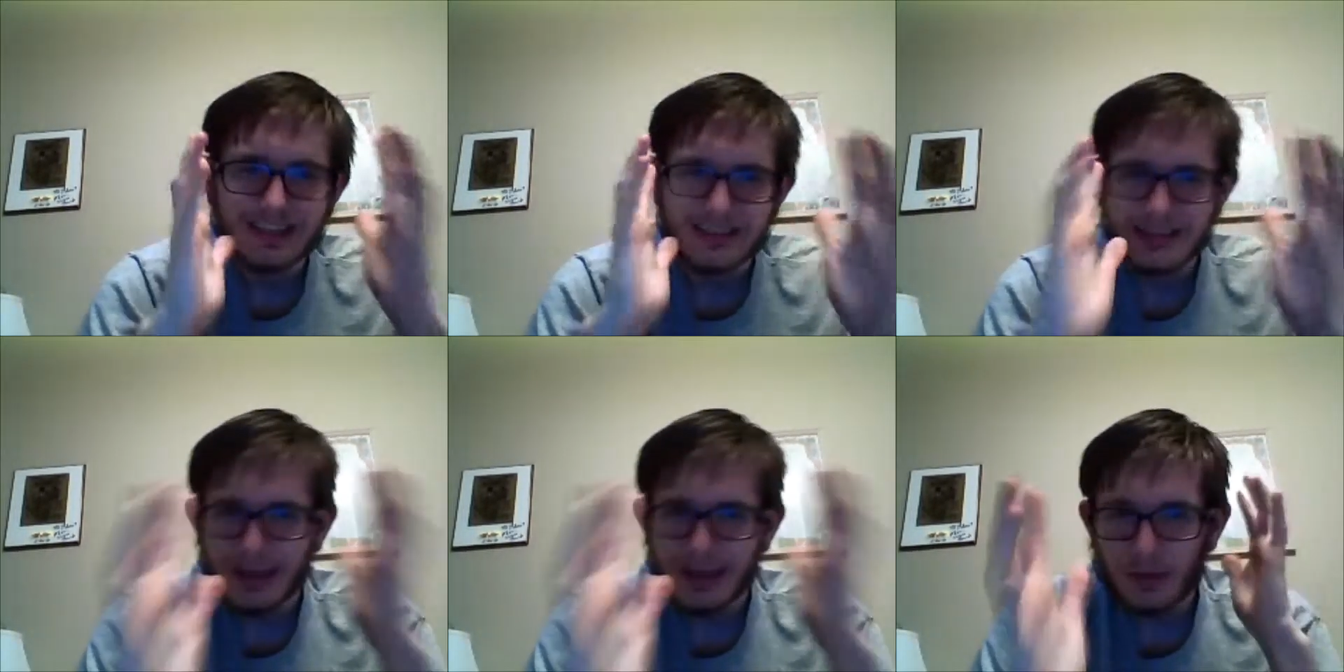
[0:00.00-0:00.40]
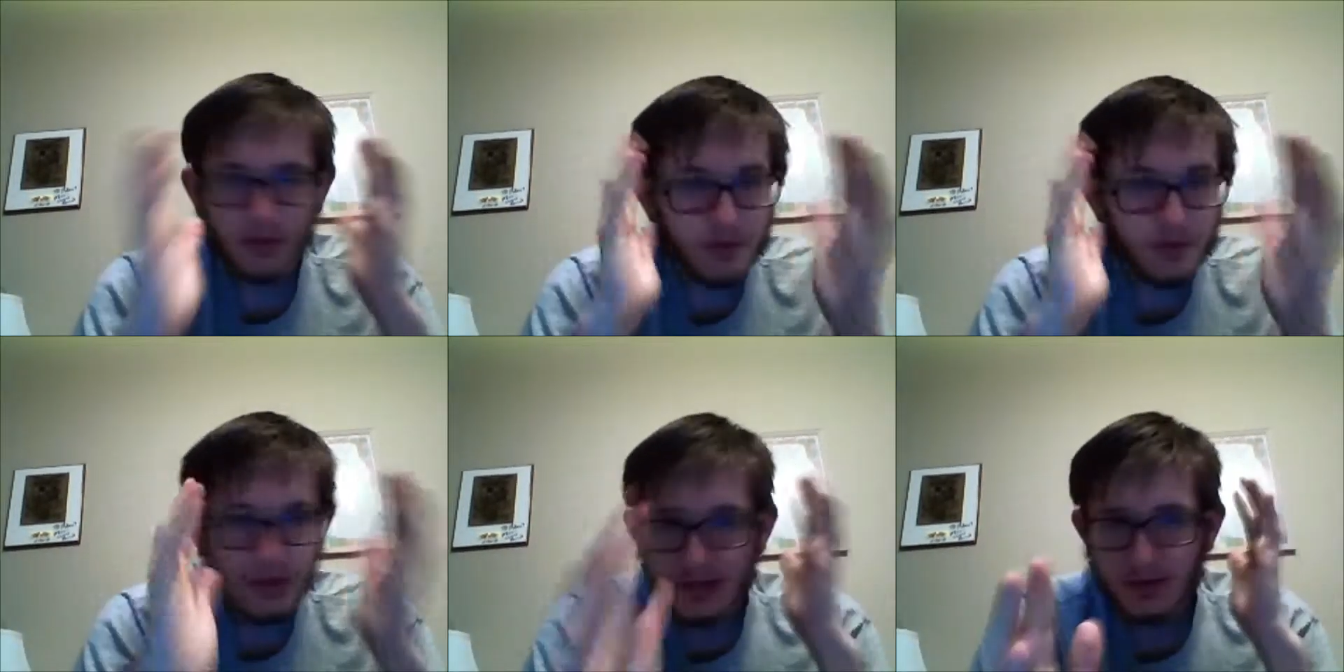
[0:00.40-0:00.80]
they
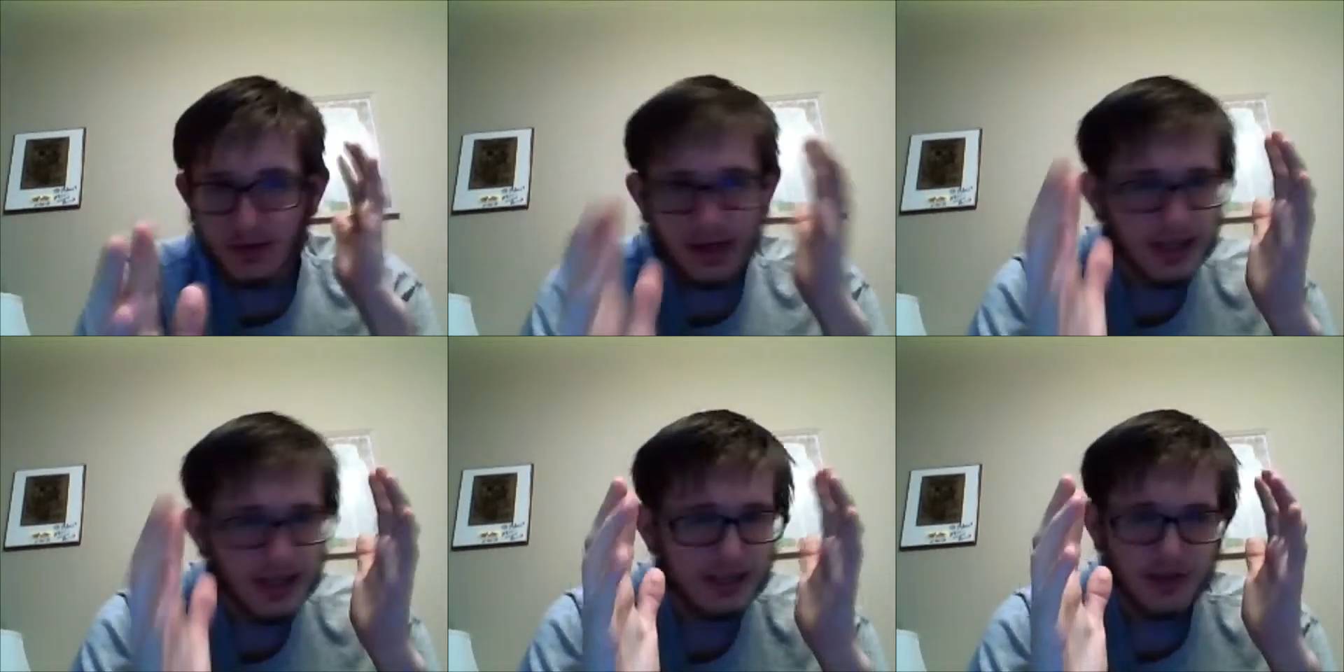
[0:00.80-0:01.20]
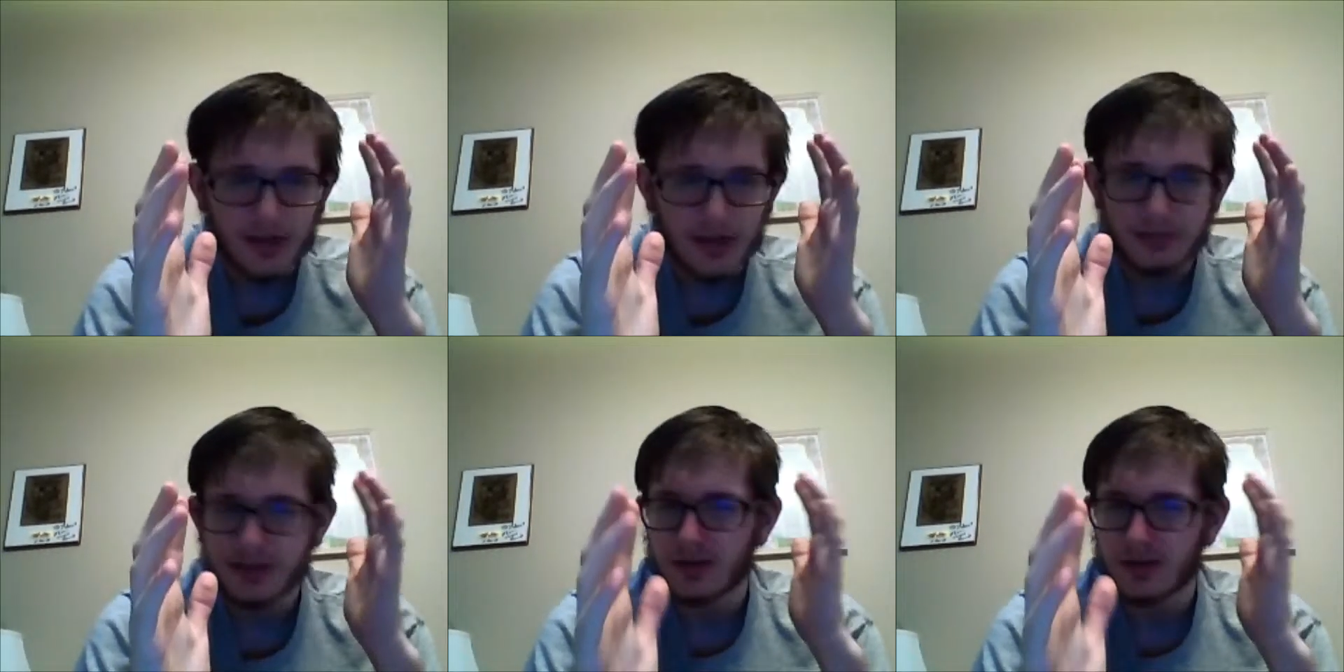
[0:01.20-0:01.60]
weren't really Twilight Zone
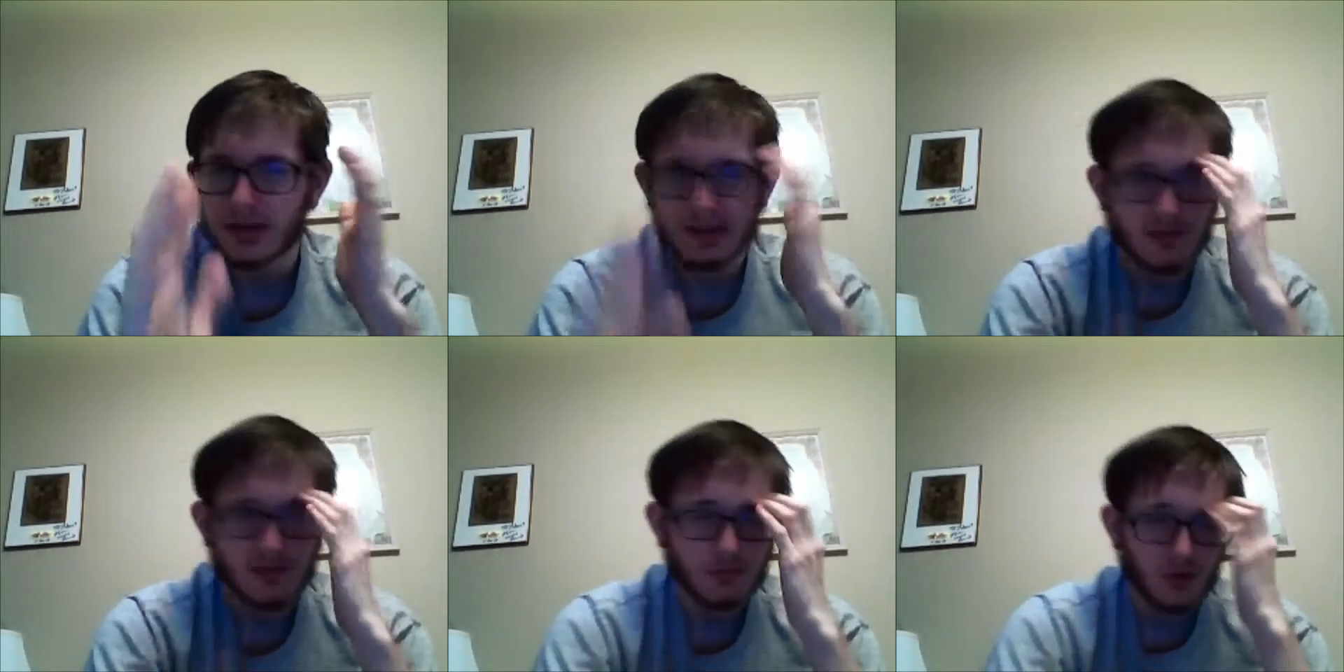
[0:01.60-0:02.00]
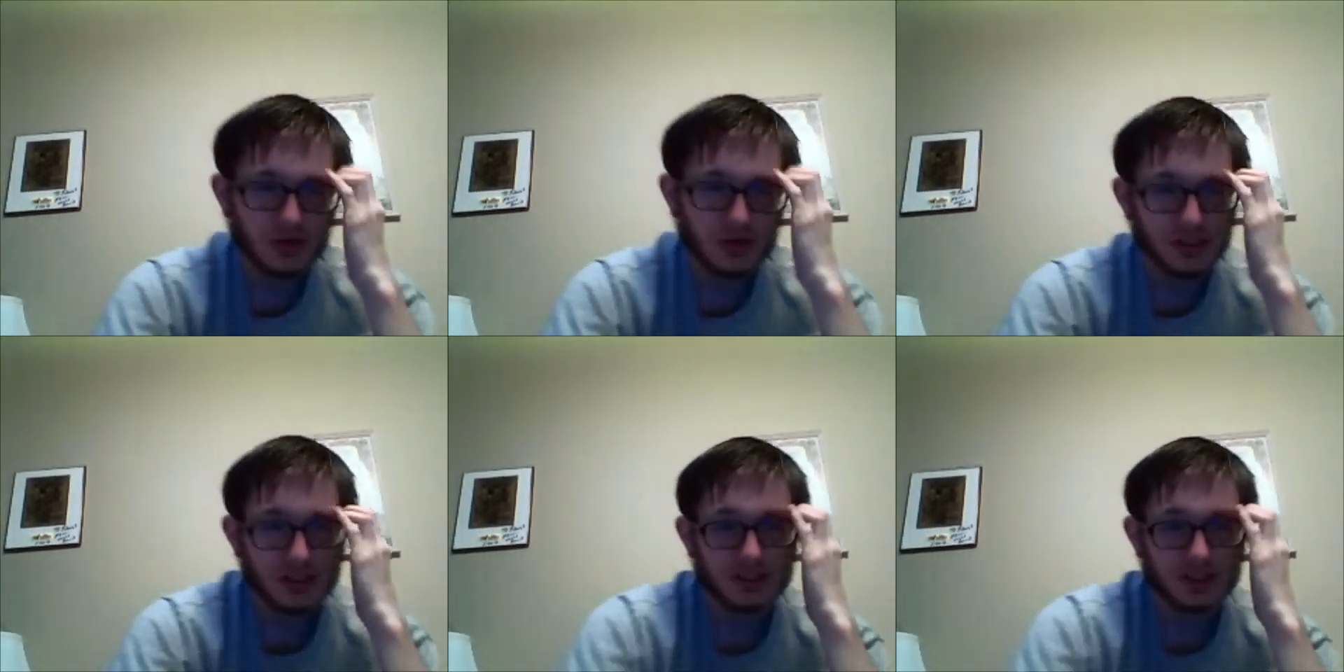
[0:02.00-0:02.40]
episodes. They were more
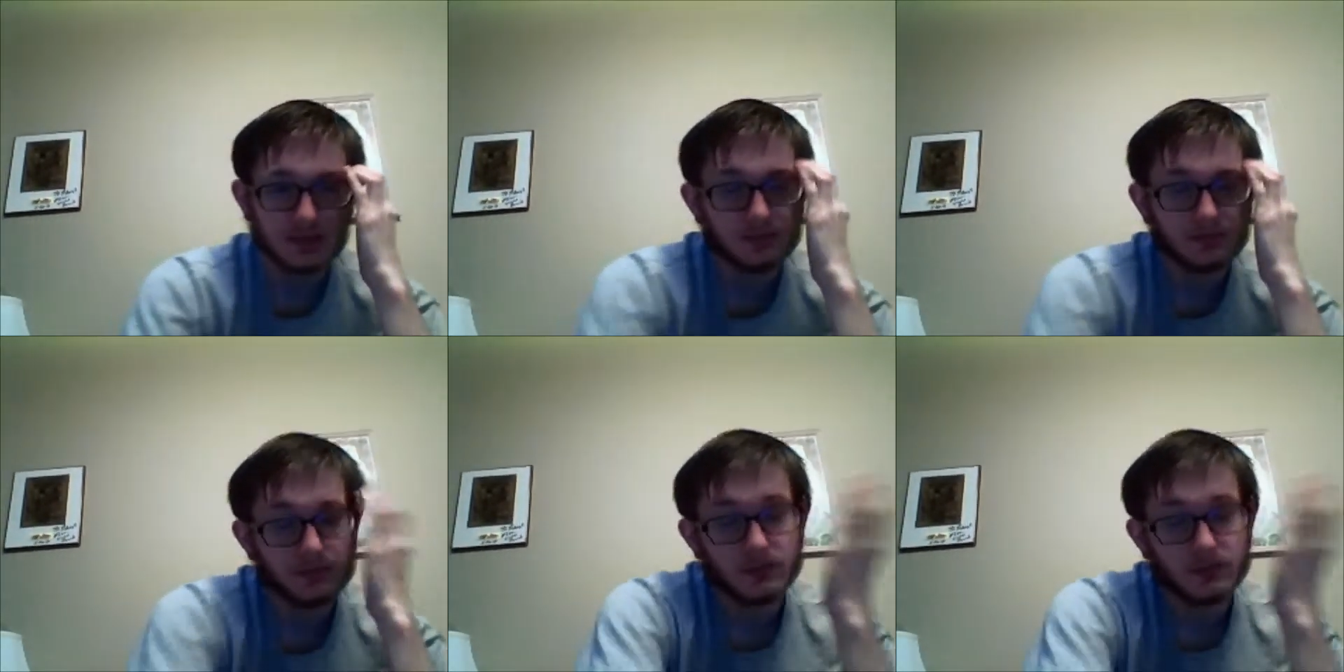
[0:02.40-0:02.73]
just